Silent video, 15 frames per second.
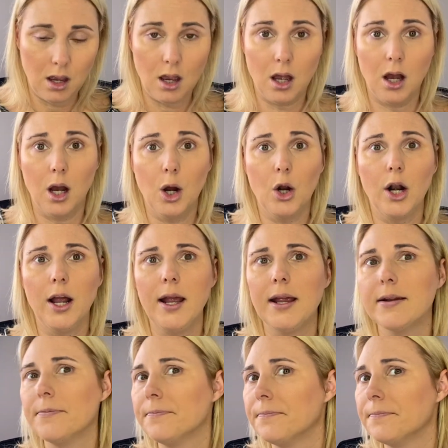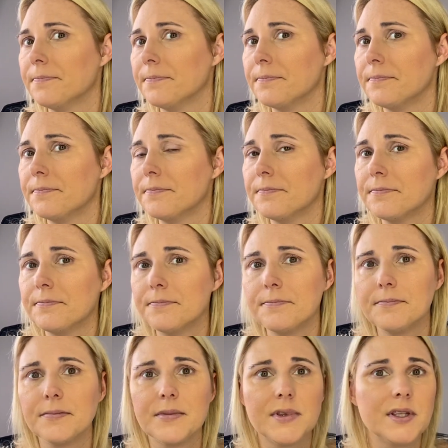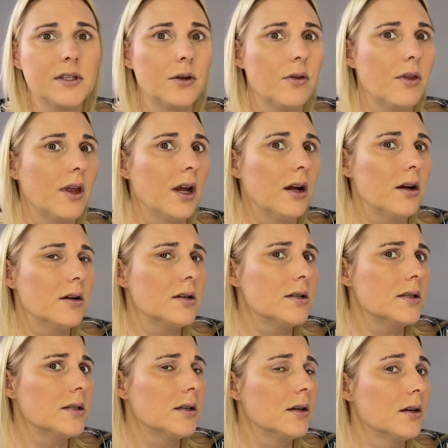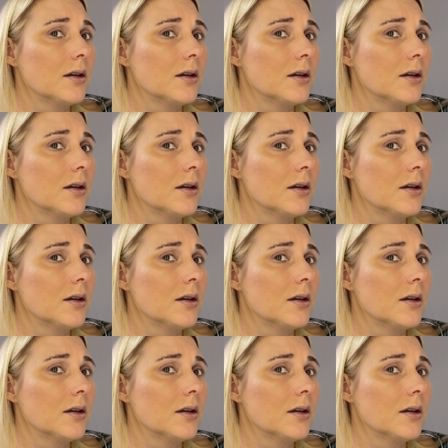All right, so there's